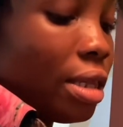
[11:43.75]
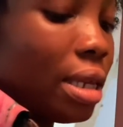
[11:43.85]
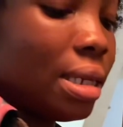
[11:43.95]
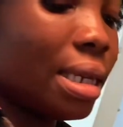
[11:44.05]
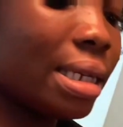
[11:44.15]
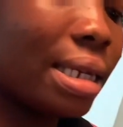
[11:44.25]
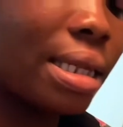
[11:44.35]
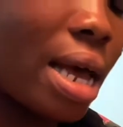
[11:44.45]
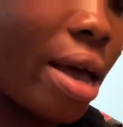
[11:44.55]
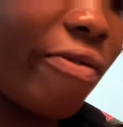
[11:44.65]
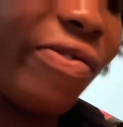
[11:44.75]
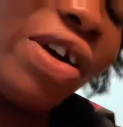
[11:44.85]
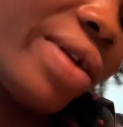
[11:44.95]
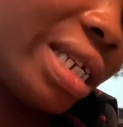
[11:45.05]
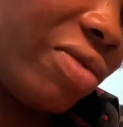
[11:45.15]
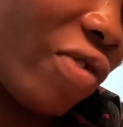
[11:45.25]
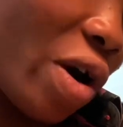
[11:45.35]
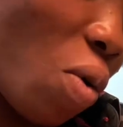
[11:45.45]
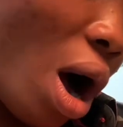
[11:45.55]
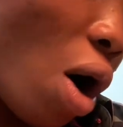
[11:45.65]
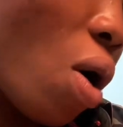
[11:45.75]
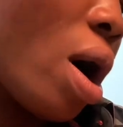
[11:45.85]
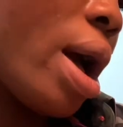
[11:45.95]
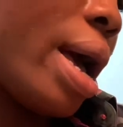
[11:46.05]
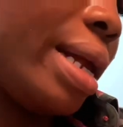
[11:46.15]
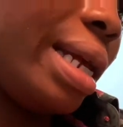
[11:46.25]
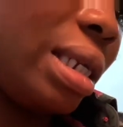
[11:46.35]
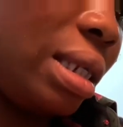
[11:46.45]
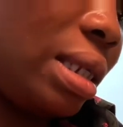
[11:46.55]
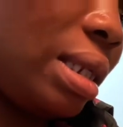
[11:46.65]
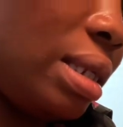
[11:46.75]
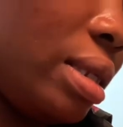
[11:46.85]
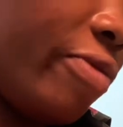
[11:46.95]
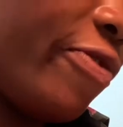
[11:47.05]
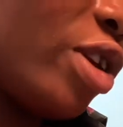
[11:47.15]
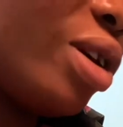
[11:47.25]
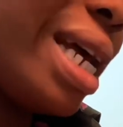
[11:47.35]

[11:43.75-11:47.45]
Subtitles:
They sit in the forest for a while and they follow the